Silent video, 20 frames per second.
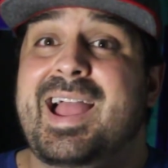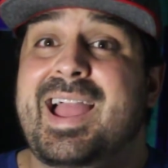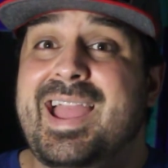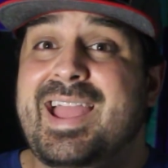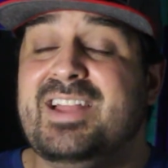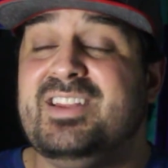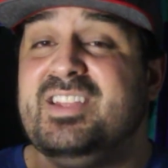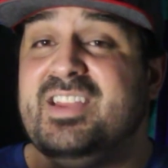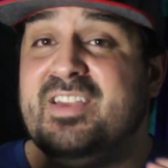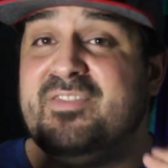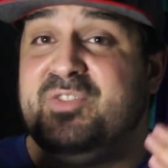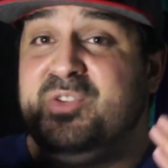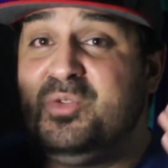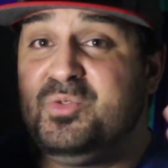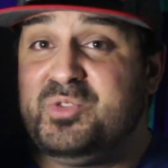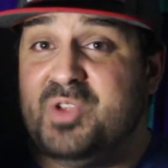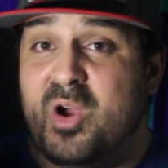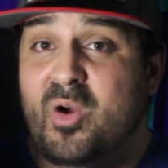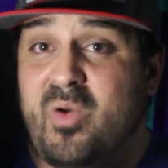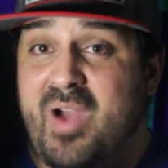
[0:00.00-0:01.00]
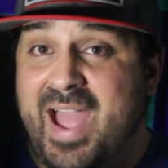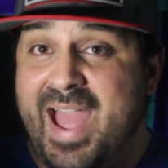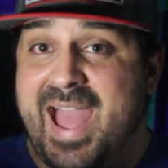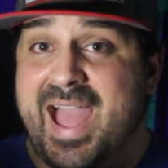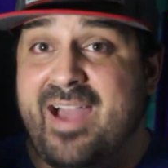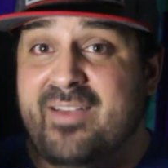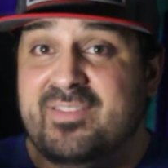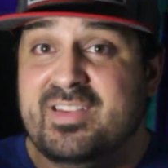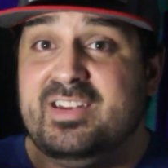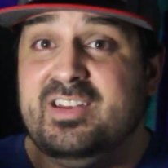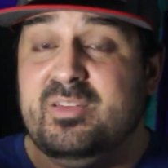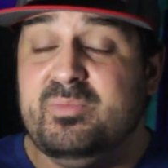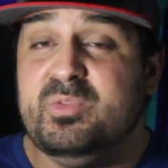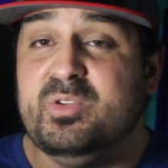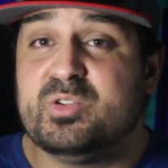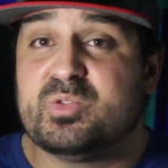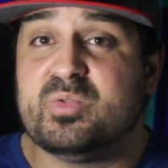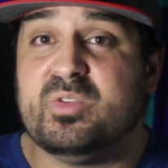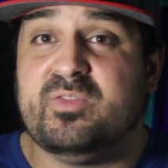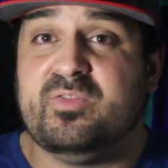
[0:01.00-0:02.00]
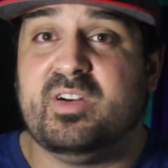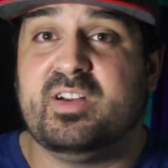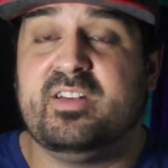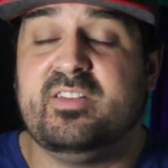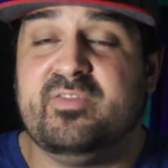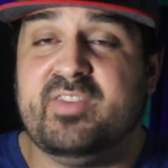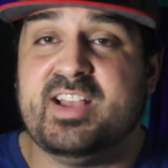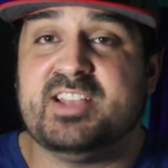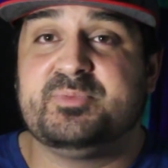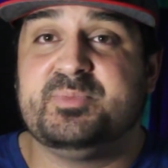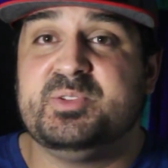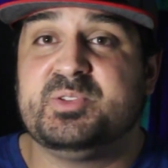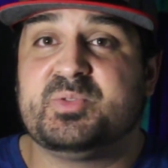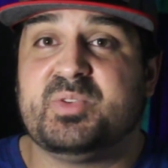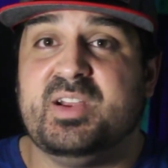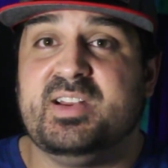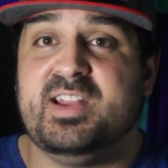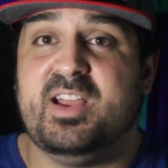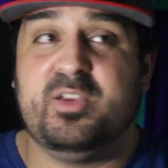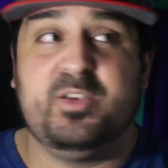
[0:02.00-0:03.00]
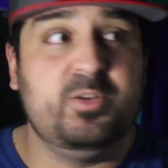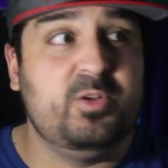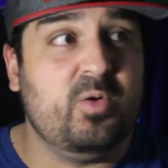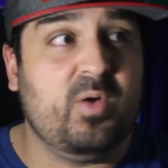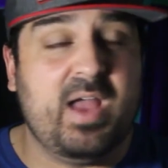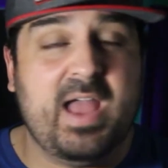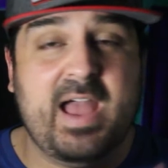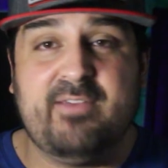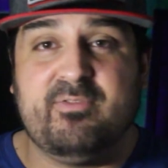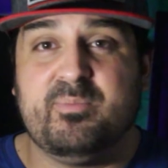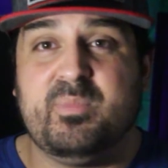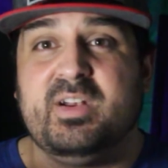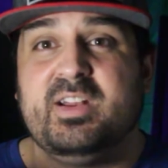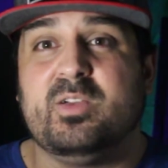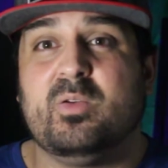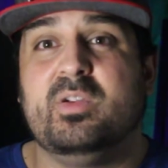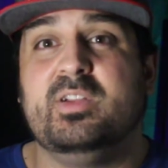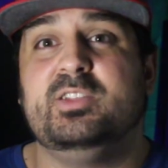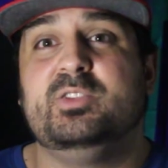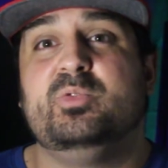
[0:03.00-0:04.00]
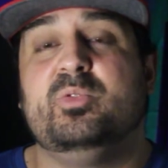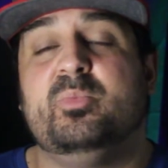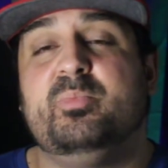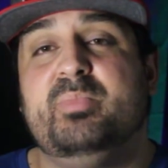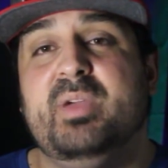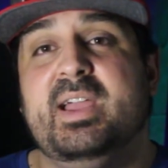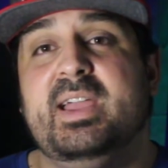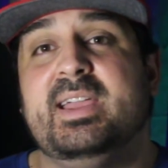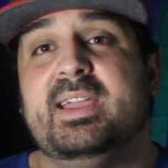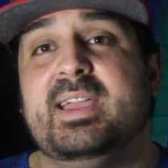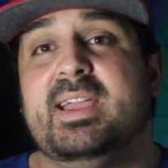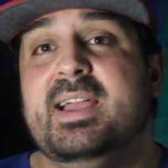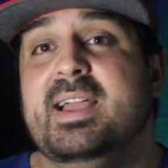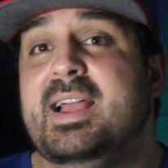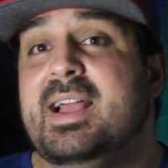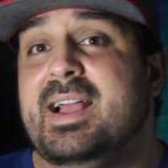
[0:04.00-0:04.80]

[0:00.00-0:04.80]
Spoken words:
And if you don't have any mutual fund investments right now, you don't have money going into a bank,